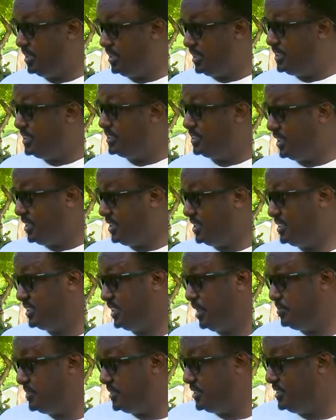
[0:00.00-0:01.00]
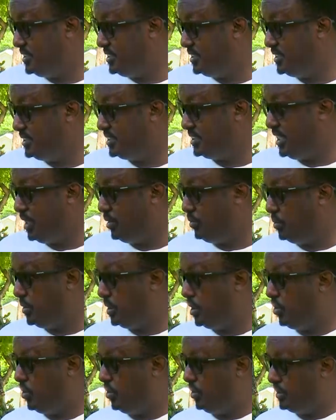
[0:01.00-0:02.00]
These are the substances that we
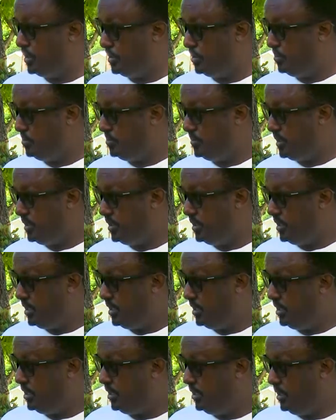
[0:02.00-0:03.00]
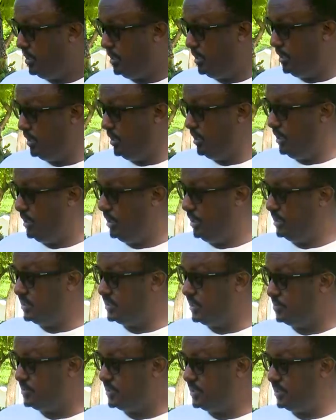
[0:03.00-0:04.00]
call them, uh,
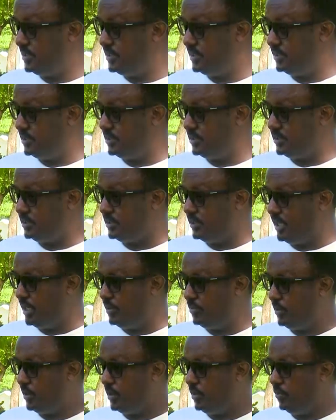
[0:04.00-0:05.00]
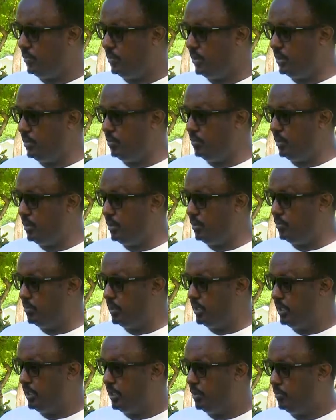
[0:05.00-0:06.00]
substances that we, we, we,
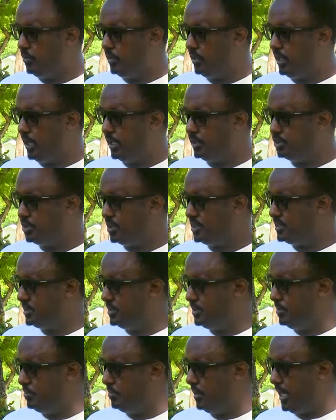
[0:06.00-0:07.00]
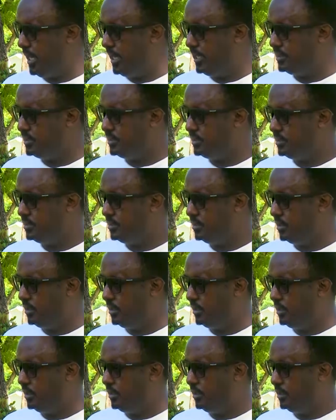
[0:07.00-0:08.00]
we, address them as
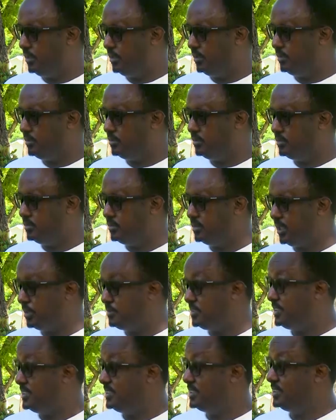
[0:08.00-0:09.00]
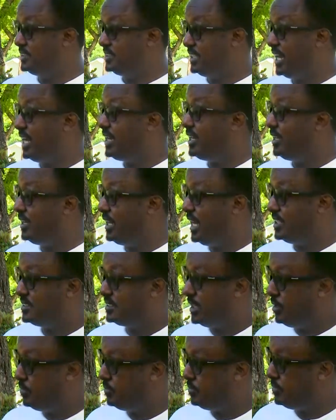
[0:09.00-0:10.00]
uh, substances that, that
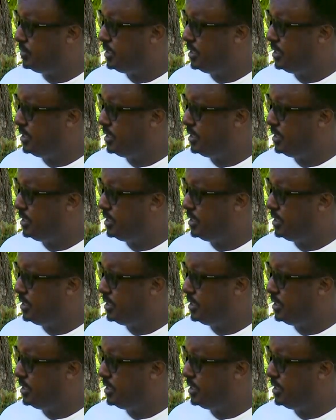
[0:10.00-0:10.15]
are